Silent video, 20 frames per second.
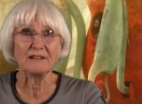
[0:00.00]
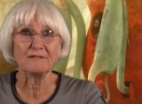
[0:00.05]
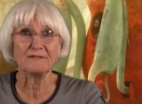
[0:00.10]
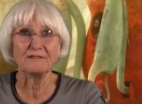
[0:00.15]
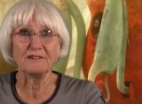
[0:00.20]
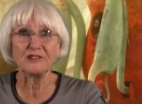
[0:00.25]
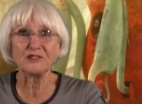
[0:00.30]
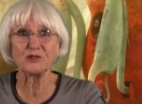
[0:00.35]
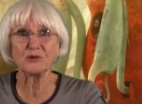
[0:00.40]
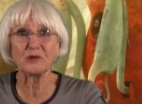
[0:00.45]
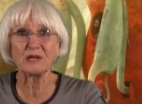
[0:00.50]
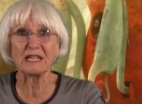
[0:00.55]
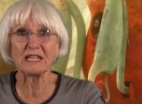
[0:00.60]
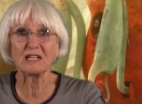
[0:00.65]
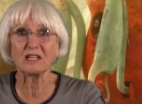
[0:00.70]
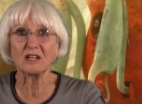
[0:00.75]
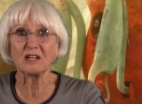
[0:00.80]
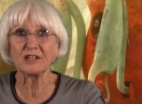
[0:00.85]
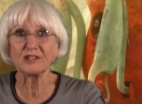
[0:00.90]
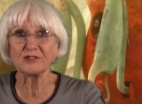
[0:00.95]
visually
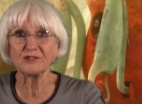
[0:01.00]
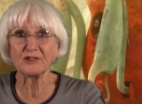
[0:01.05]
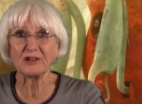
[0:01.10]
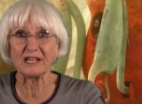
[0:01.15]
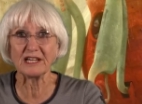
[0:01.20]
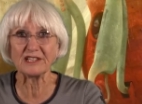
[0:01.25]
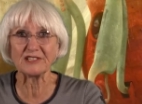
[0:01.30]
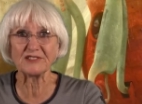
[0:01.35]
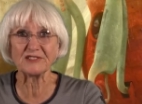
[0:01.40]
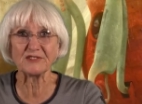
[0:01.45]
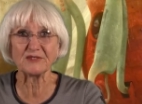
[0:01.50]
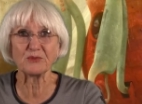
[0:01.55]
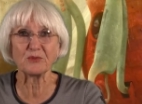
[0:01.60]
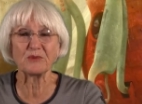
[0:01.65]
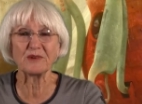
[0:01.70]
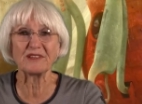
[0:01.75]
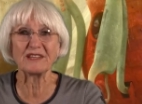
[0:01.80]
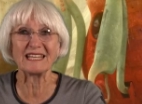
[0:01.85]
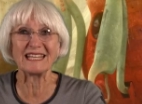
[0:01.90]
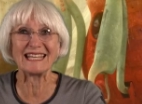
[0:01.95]
contrasts
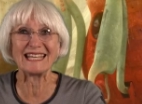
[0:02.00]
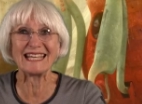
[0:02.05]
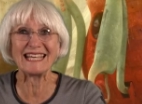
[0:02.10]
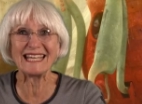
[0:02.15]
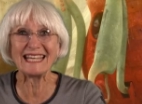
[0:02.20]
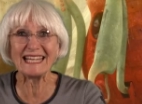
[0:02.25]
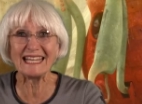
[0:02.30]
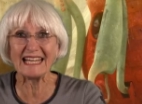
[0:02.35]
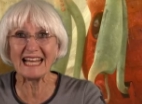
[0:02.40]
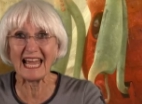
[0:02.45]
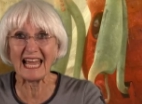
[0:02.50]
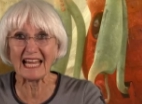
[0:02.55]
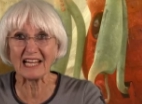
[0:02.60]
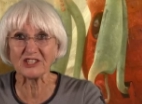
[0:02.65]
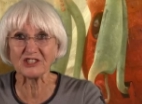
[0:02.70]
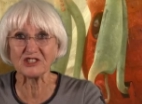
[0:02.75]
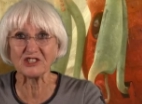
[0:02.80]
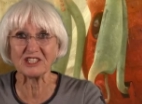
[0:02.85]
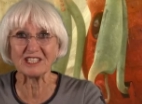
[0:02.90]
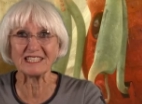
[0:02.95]
with the
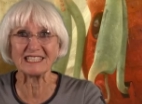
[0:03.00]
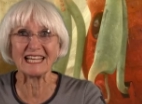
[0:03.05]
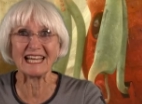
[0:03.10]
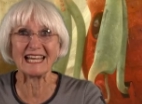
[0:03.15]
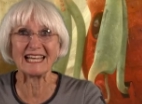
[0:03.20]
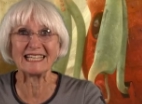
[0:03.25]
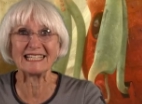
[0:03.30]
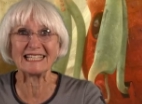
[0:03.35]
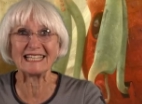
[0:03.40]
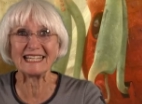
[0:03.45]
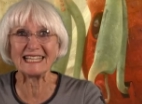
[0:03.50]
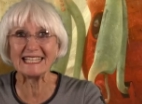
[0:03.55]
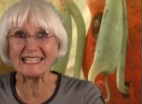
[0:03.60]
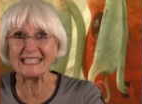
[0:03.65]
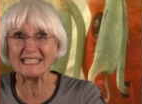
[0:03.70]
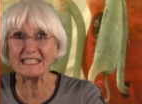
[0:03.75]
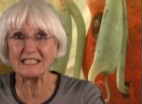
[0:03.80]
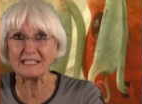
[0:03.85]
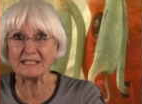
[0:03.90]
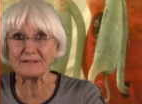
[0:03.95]
inaction and
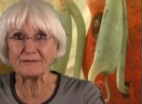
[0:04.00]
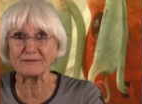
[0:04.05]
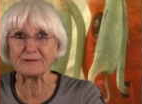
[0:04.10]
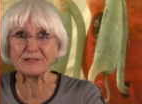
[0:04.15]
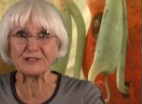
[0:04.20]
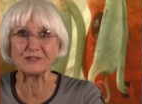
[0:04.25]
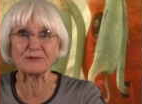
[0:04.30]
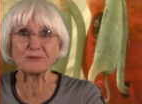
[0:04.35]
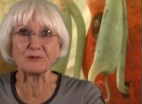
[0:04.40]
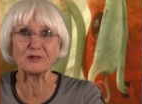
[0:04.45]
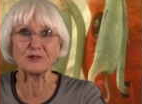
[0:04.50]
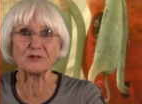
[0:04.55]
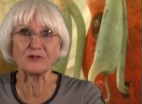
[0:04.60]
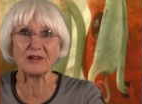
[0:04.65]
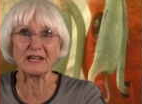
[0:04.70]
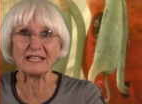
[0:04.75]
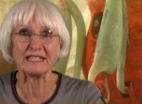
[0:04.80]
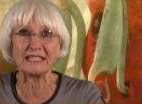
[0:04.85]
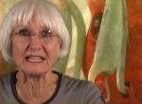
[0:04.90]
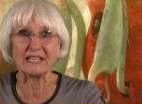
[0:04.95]
indifference
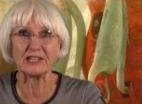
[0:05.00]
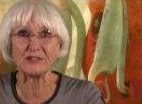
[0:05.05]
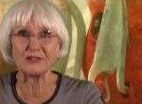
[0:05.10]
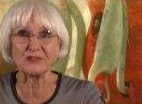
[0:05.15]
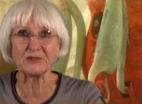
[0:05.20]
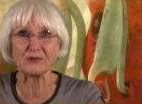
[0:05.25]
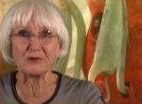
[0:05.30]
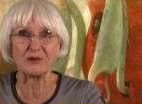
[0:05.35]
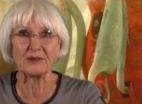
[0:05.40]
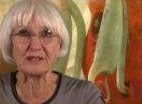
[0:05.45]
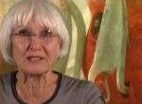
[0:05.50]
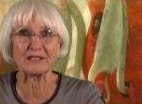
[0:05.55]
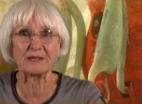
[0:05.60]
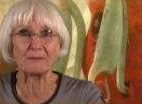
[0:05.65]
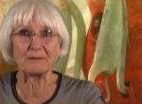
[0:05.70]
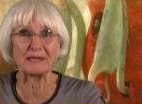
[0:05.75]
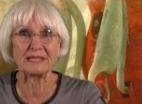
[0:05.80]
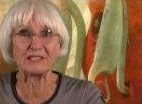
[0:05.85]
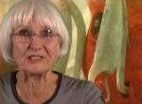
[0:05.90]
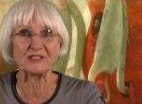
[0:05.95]
portrayed elsewhere in the
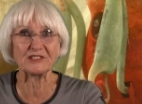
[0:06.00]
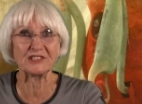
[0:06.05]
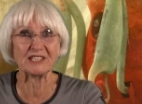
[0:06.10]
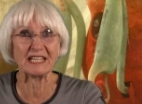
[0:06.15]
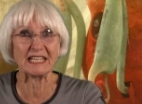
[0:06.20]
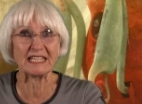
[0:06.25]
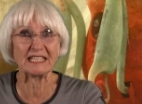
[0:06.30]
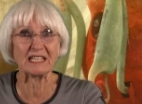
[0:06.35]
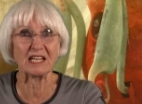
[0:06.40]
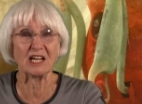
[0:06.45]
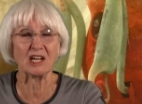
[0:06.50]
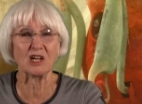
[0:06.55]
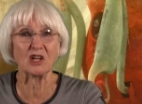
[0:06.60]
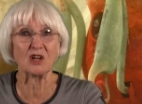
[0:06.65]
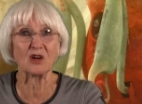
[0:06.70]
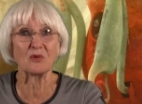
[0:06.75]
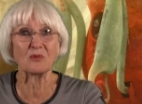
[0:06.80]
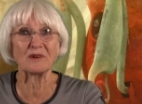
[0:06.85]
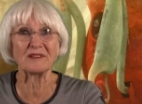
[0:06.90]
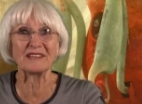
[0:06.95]
beach scene,
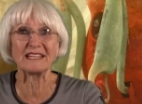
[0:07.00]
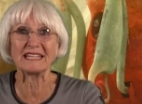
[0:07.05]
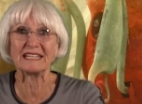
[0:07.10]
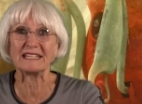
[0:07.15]
along with the